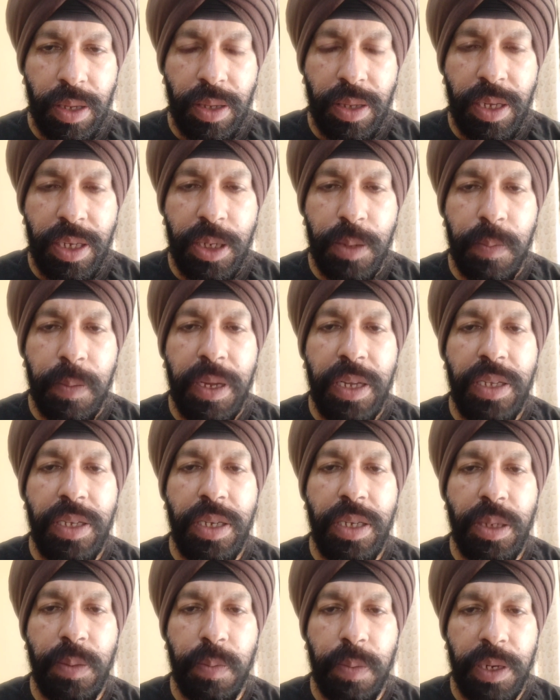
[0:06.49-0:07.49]
This speech
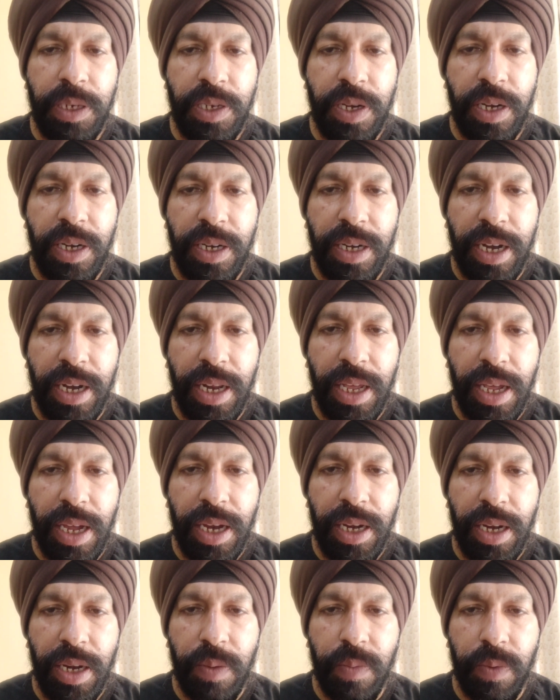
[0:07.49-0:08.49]
is specially
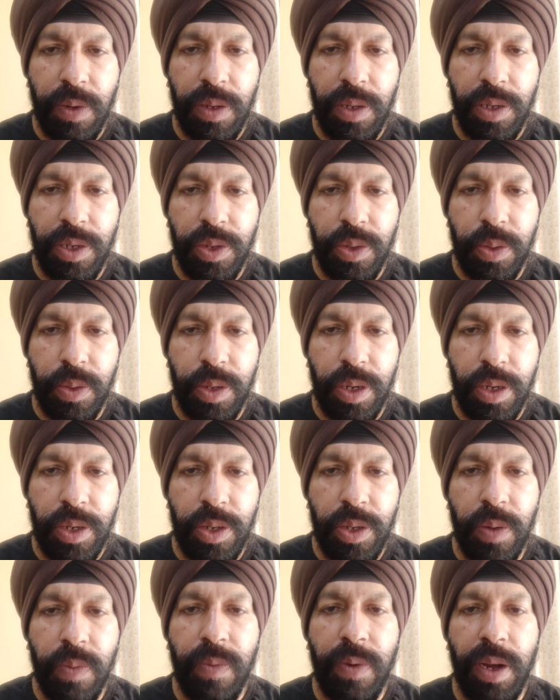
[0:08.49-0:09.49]
dedicated for the
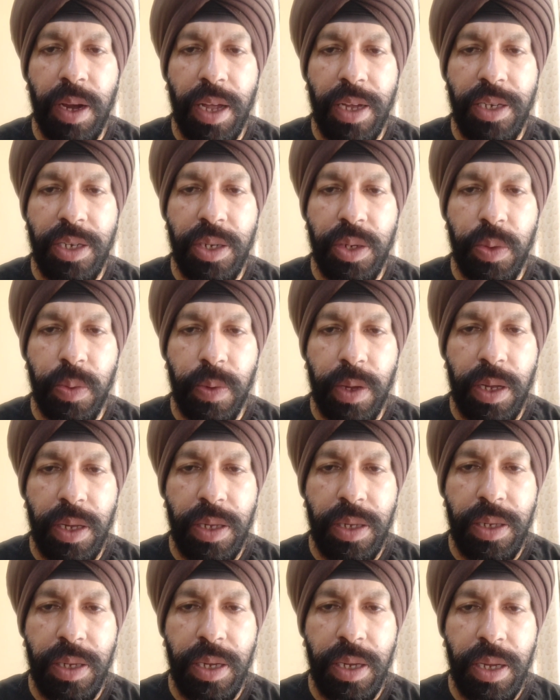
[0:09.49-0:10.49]
students of class
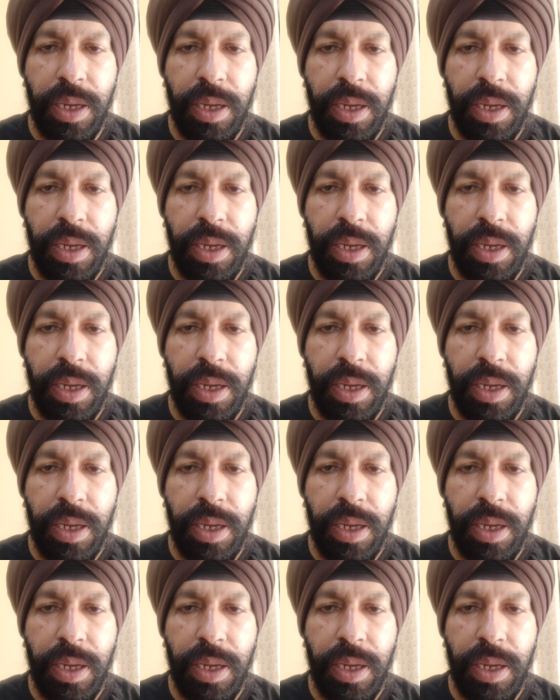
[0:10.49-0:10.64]
12th